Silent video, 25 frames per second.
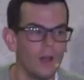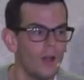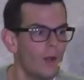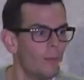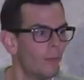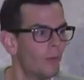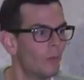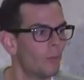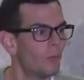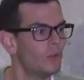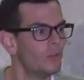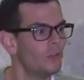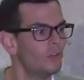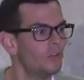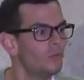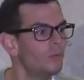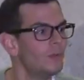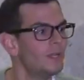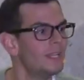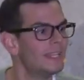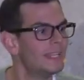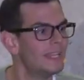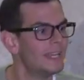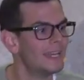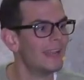But when you
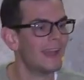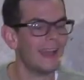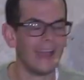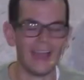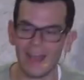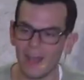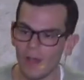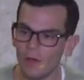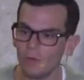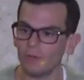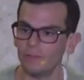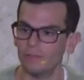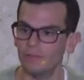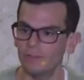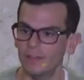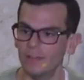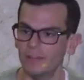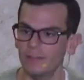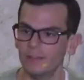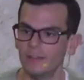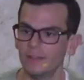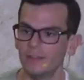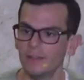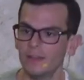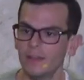would get out of it,
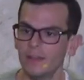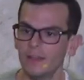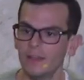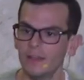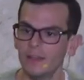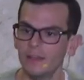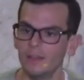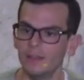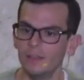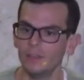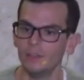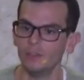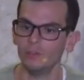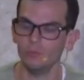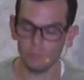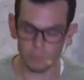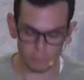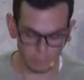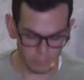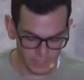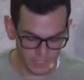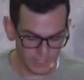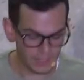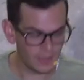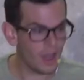you would
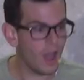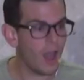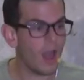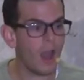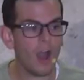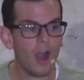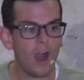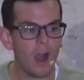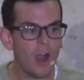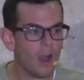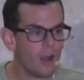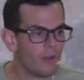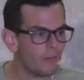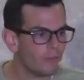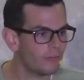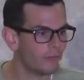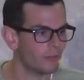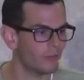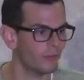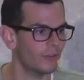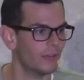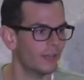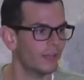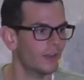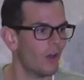be
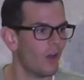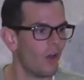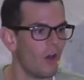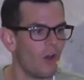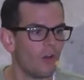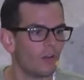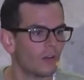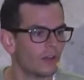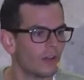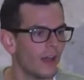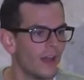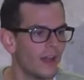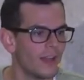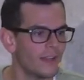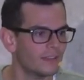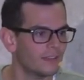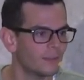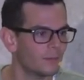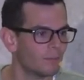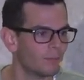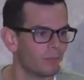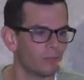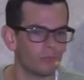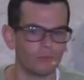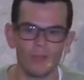covered in all kinds
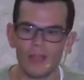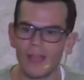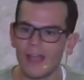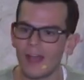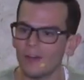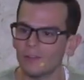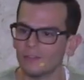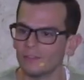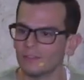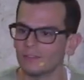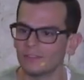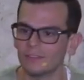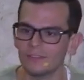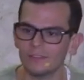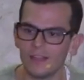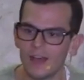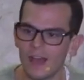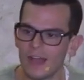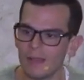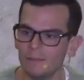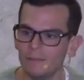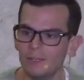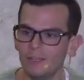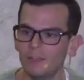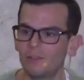of brown,
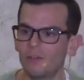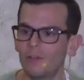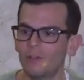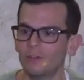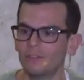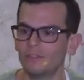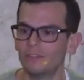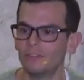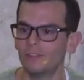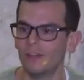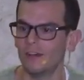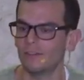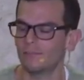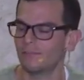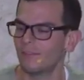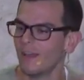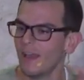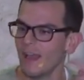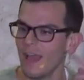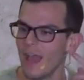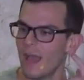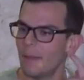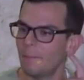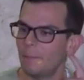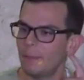slimy, gross stuff.
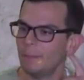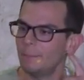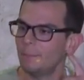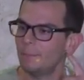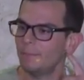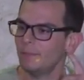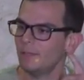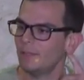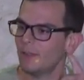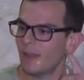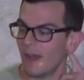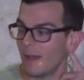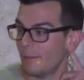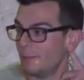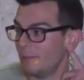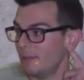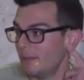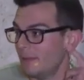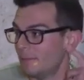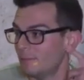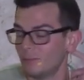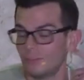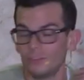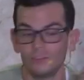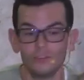And people,
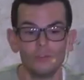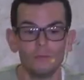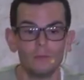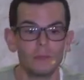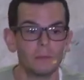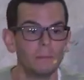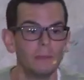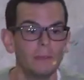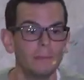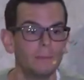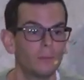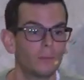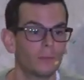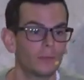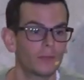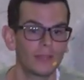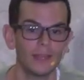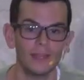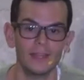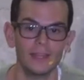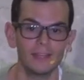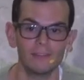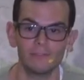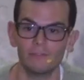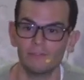I'm assuming people were
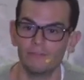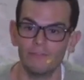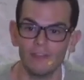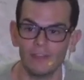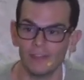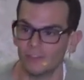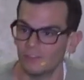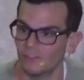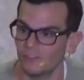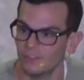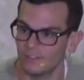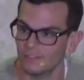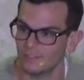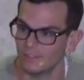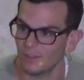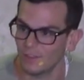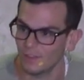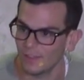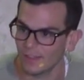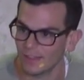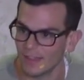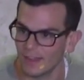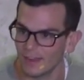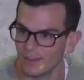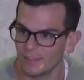getting infections and all
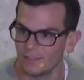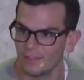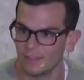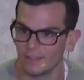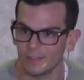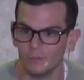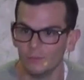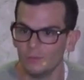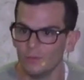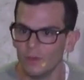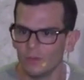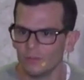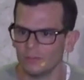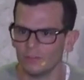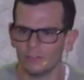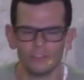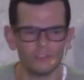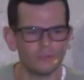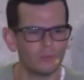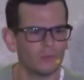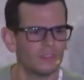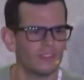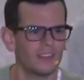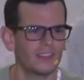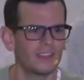that kind of thing. Who knows? It
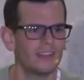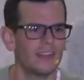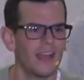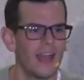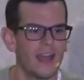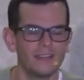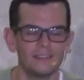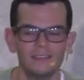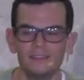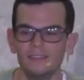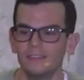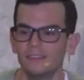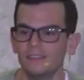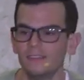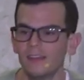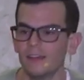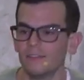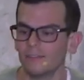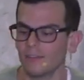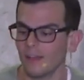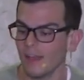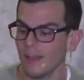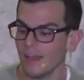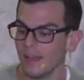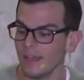just was like nasty
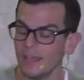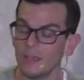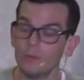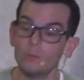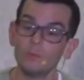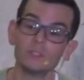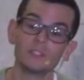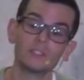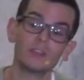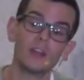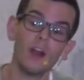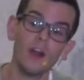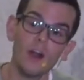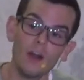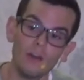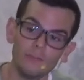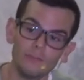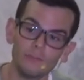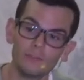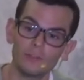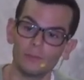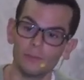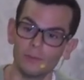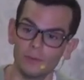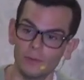stuff. It was
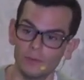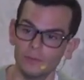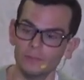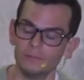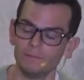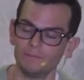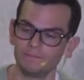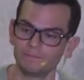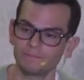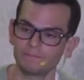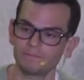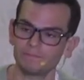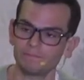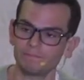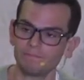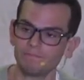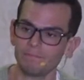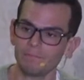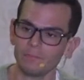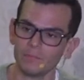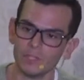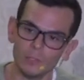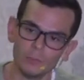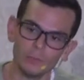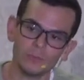comfortable.
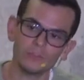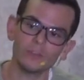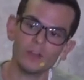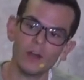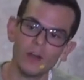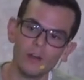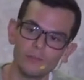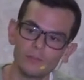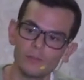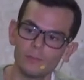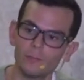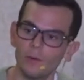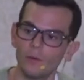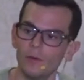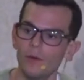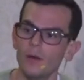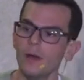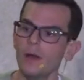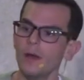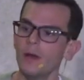It was comfortable.